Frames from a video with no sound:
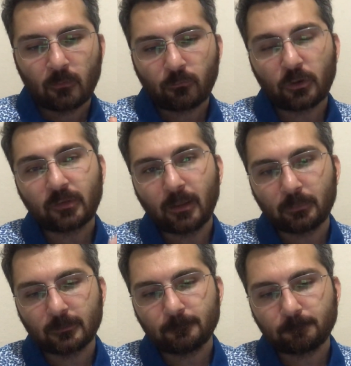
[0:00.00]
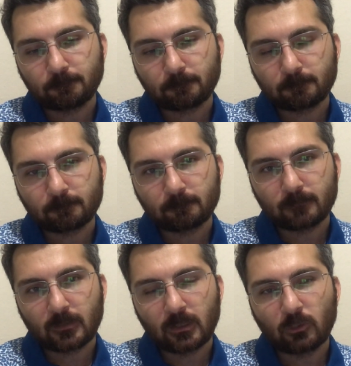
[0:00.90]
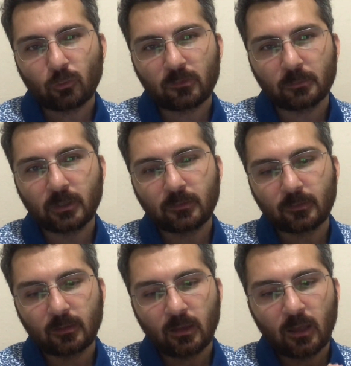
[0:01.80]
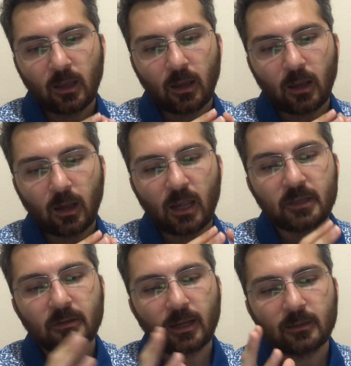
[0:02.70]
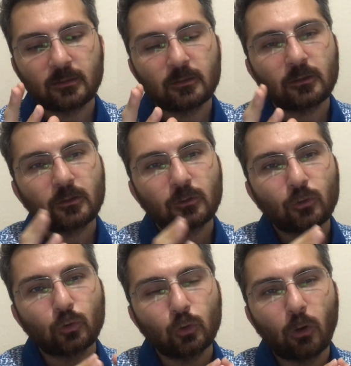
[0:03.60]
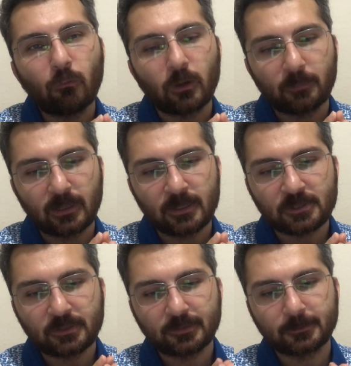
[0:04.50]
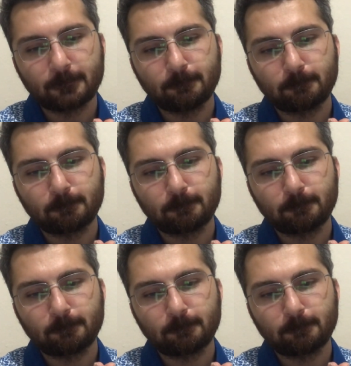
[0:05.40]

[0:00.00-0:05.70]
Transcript: For example, he talks about higher and lower pleasures.